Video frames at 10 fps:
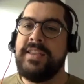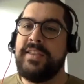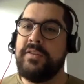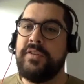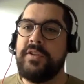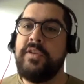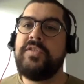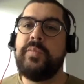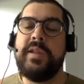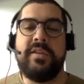There
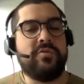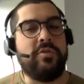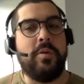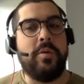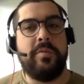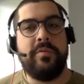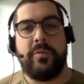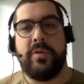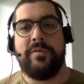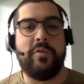used to be this trope
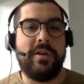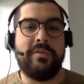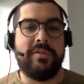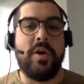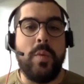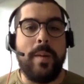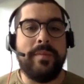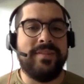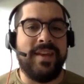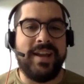3 or 4 years ago in web
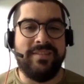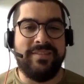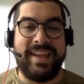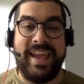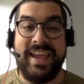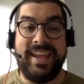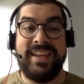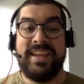design of like, hey,